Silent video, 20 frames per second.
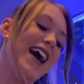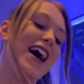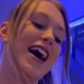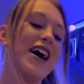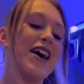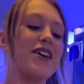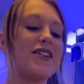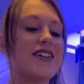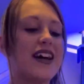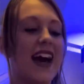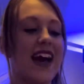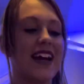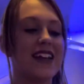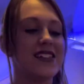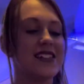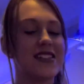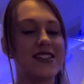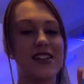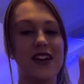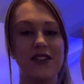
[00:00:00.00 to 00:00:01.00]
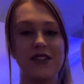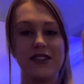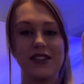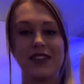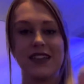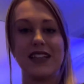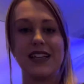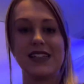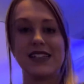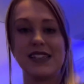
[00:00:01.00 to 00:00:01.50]
Okay, so
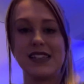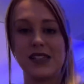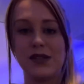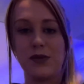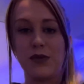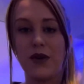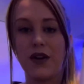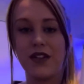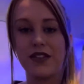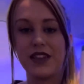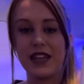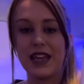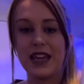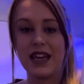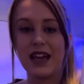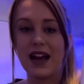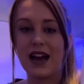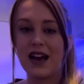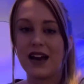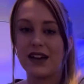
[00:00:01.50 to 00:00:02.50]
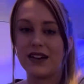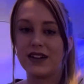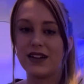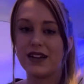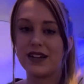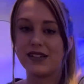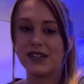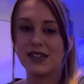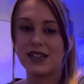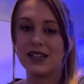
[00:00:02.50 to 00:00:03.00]
this is what the
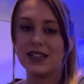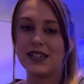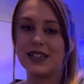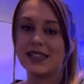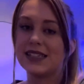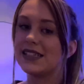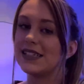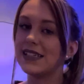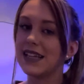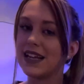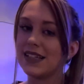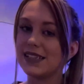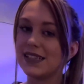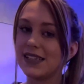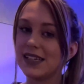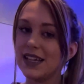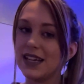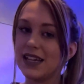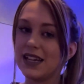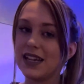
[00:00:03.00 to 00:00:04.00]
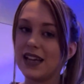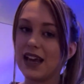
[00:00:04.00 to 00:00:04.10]
Hanna Salinity testing